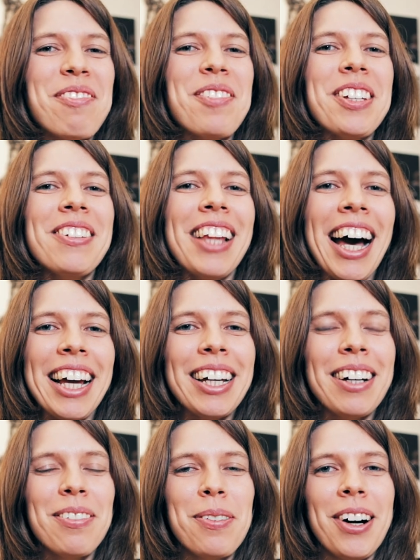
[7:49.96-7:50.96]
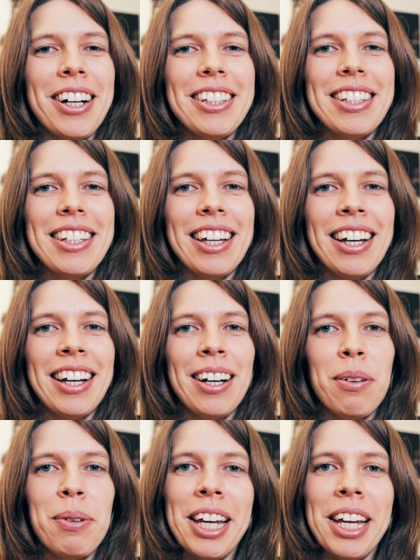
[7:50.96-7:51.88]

if you like what uh,